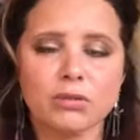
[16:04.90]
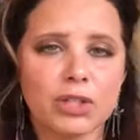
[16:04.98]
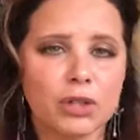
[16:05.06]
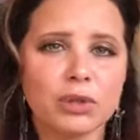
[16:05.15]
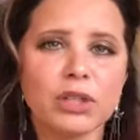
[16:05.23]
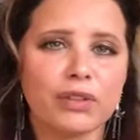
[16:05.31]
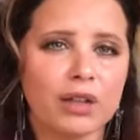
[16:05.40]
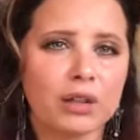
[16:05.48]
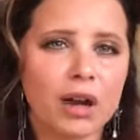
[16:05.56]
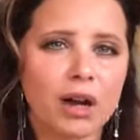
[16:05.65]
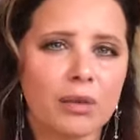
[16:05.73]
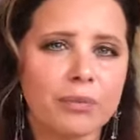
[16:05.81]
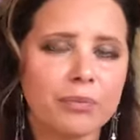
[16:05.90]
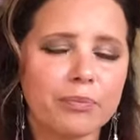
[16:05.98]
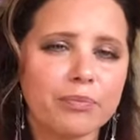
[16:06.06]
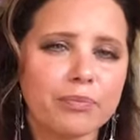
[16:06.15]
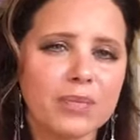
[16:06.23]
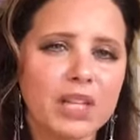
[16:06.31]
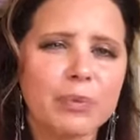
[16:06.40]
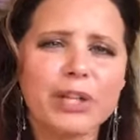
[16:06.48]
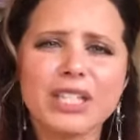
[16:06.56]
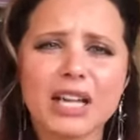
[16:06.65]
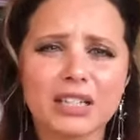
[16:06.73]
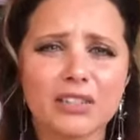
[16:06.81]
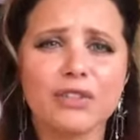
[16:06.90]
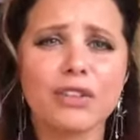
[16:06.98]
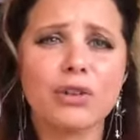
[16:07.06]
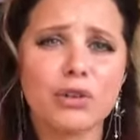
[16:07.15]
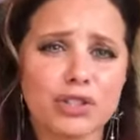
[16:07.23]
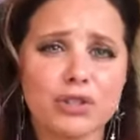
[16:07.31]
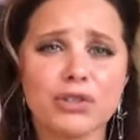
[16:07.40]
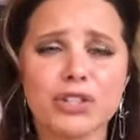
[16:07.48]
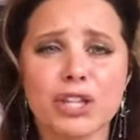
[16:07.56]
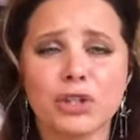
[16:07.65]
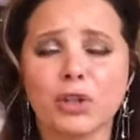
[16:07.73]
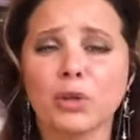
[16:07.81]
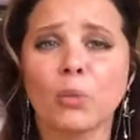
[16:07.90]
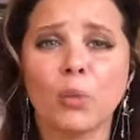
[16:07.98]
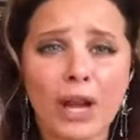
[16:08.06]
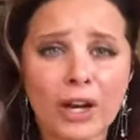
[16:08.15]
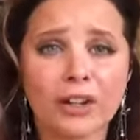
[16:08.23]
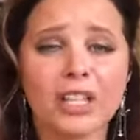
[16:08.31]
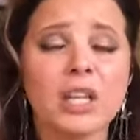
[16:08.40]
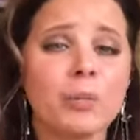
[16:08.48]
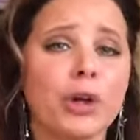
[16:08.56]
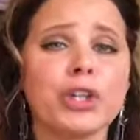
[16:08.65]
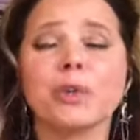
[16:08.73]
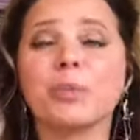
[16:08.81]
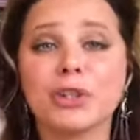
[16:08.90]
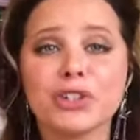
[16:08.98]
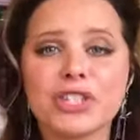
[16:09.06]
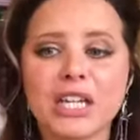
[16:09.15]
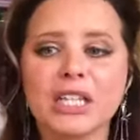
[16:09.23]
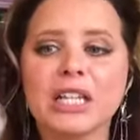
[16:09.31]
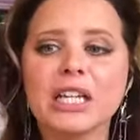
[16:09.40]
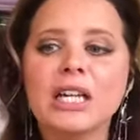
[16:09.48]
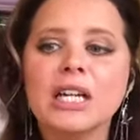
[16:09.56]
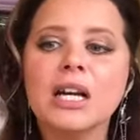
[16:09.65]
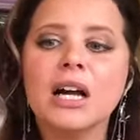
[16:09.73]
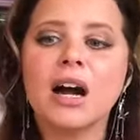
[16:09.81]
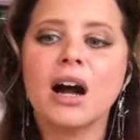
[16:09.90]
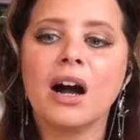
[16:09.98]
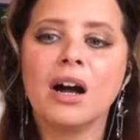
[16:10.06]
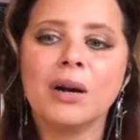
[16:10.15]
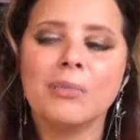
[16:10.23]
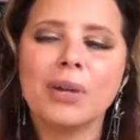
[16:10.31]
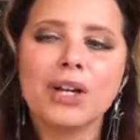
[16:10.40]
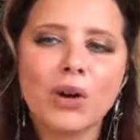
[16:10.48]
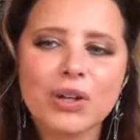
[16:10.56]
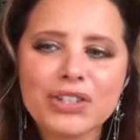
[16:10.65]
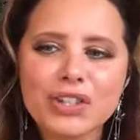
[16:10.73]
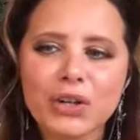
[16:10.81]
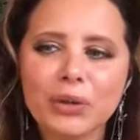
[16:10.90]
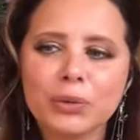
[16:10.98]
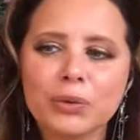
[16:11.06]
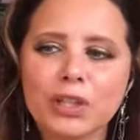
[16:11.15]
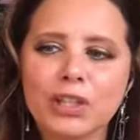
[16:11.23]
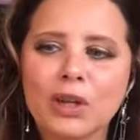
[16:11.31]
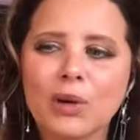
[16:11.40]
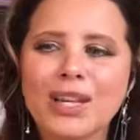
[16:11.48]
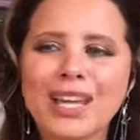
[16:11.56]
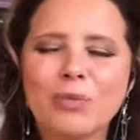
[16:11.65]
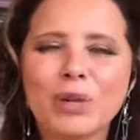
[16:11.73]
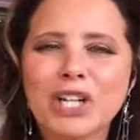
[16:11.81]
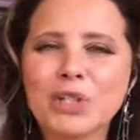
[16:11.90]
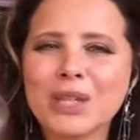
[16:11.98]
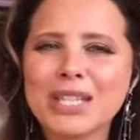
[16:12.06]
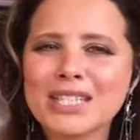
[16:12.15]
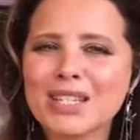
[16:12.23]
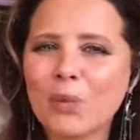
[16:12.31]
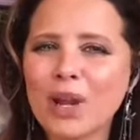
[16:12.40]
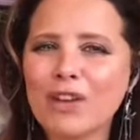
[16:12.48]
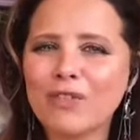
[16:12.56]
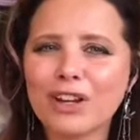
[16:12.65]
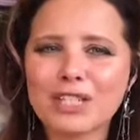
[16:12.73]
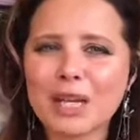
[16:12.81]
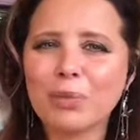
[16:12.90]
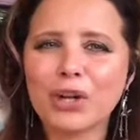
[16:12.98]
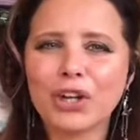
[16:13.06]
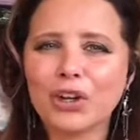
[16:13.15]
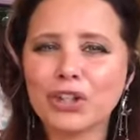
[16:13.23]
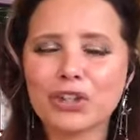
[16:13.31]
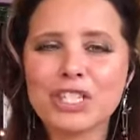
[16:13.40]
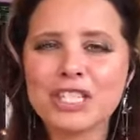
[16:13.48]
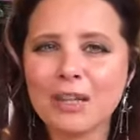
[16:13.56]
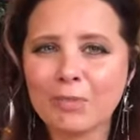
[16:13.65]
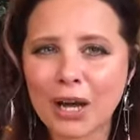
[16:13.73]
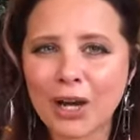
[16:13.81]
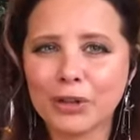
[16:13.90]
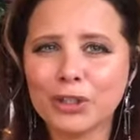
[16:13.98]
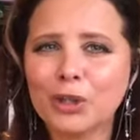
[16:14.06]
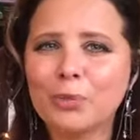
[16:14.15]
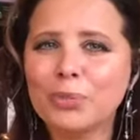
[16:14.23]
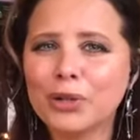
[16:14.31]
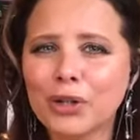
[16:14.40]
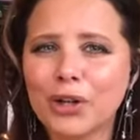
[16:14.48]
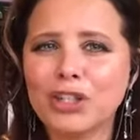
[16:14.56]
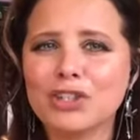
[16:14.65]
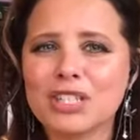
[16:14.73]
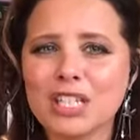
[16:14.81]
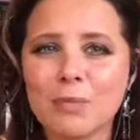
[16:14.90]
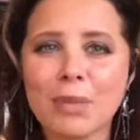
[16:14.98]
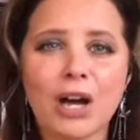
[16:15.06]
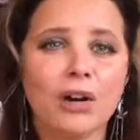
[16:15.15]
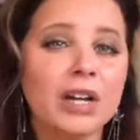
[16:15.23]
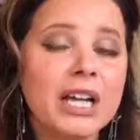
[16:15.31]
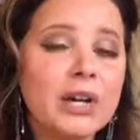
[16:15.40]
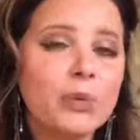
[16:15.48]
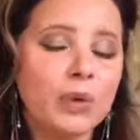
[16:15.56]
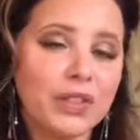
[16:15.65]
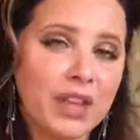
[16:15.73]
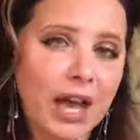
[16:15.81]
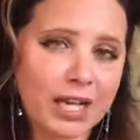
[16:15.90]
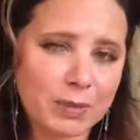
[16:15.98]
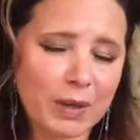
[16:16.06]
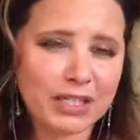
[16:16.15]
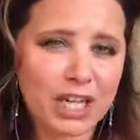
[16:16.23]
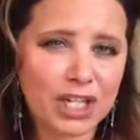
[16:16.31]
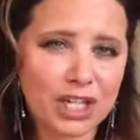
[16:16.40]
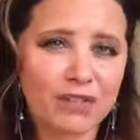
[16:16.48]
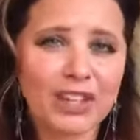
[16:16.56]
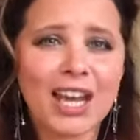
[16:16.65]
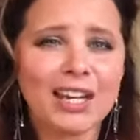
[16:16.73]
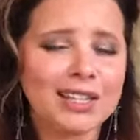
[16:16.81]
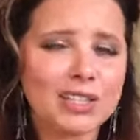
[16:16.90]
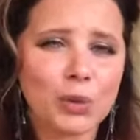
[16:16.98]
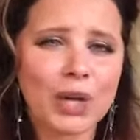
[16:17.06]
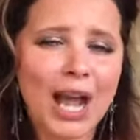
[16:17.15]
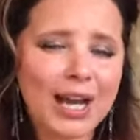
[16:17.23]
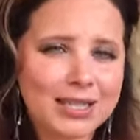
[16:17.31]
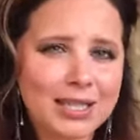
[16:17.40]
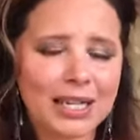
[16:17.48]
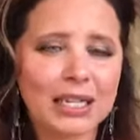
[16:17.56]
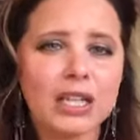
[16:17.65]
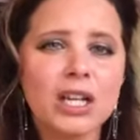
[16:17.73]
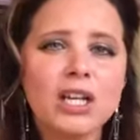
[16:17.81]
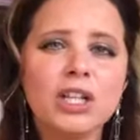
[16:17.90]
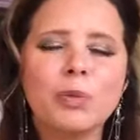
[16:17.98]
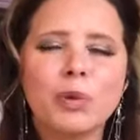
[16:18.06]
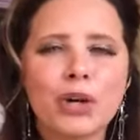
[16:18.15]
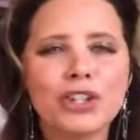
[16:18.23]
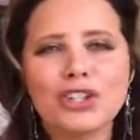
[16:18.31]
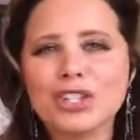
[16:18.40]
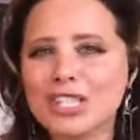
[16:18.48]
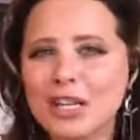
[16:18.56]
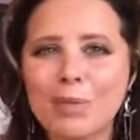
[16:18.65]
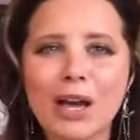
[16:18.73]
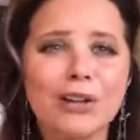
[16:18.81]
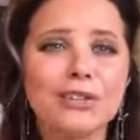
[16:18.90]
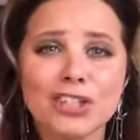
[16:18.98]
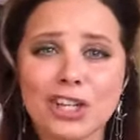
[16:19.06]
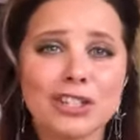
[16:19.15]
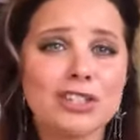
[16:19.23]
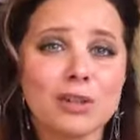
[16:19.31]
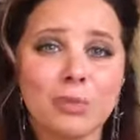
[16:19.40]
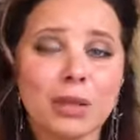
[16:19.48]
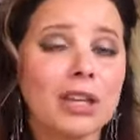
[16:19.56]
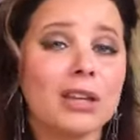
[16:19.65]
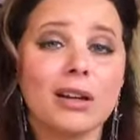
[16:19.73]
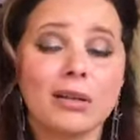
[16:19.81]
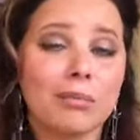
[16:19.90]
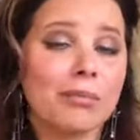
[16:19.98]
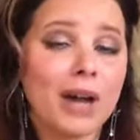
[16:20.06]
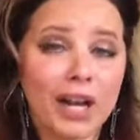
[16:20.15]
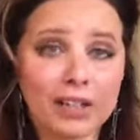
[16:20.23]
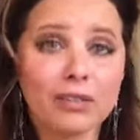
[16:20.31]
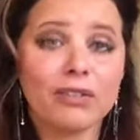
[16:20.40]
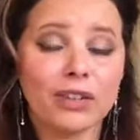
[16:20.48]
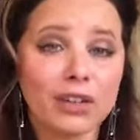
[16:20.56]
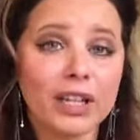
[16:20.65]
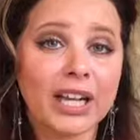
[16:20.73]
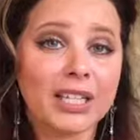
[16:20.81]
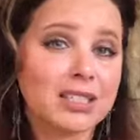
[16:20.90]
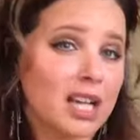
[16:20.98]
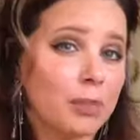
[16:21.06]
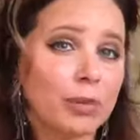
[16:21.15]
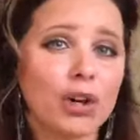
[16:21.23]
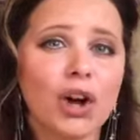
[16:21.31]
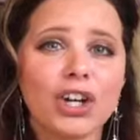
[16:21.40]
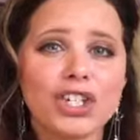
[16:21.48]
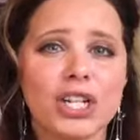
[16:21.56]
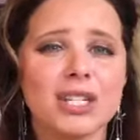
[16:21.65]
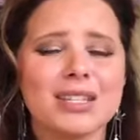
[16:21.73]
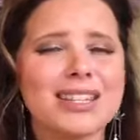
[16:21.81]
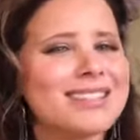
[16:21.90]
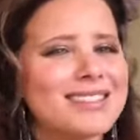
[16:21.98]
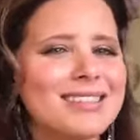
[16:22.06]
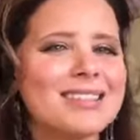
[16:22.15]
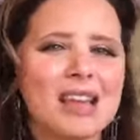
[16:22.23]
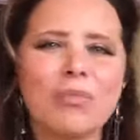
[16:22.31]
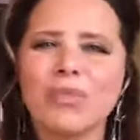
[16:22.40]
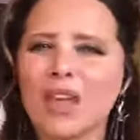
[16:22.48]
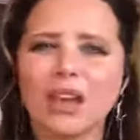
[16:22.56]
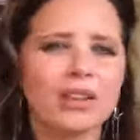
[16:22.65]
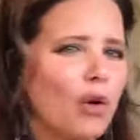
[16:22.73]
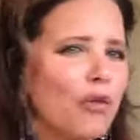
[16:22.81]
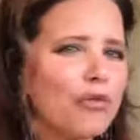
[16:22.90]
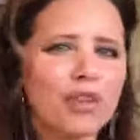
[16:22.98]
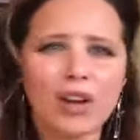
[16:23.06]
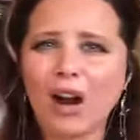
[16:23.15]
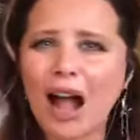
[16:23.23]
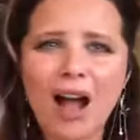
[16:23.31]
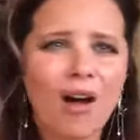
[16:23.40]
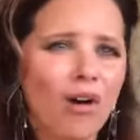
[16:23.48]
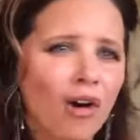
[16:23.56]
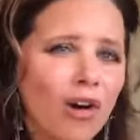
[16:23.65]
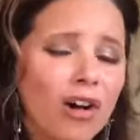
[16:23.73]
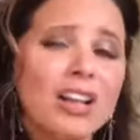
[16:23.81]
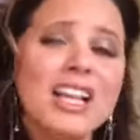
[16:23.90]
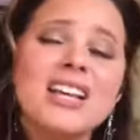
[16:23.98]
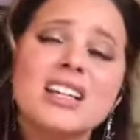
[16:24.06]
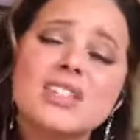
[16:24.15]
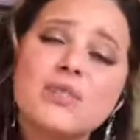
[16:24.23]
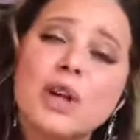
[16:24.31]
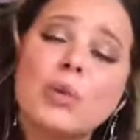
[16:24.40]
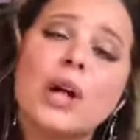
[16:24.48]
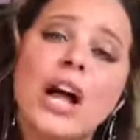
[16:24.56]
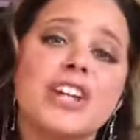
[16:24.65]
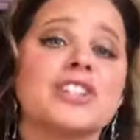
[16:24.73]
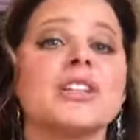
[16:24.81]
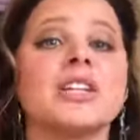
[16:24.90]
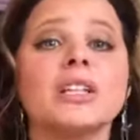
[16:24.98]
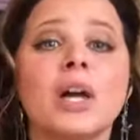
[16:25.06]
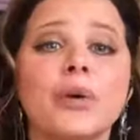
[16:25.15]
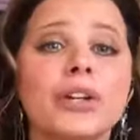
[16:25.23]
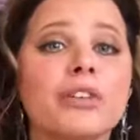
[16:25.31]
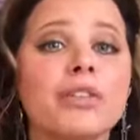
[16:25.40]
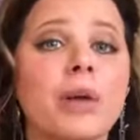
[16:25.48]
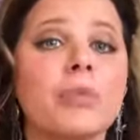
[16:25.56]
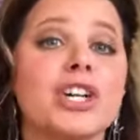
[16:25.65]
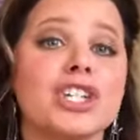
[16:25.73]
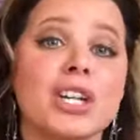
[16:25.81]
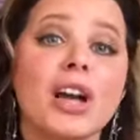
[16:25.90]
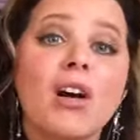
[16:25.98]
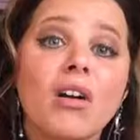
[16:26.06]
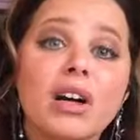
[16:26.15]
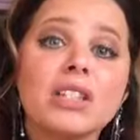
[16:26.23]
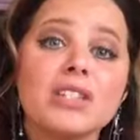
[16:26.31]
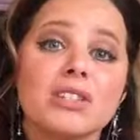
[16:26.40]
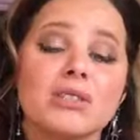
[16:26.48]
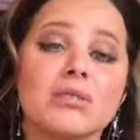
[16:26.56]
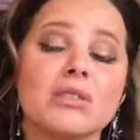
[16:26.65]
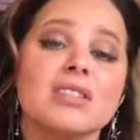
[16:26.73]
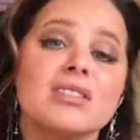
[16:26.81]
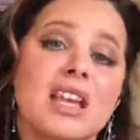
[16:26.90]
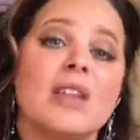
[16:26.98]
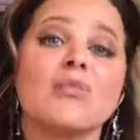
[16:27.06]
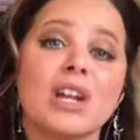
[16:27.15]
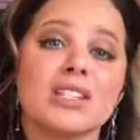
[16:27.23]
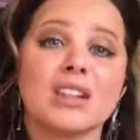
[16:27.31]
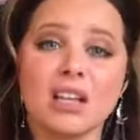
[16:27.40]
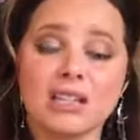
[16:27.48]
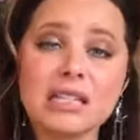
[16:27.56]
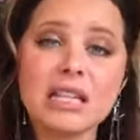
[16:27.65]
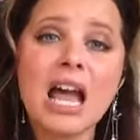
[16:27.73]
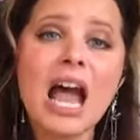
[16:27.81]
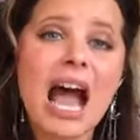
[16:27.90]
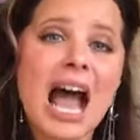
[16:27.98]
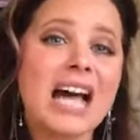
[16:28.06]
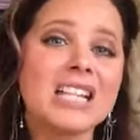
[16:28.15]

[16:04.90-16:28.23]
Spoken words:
to, you know, different protective crystals that you can wear and keep on your person. But also, you know, again, we're not doing this in a way of fear. It's like putting on your seatbelt. You don't put on your seatbelt with the expectation of getting into an accident. You put on your seatbelt just to be mindful and take precautions. It's the same thing. No fear at all, because fear will actually lower your vibration onto the same resonance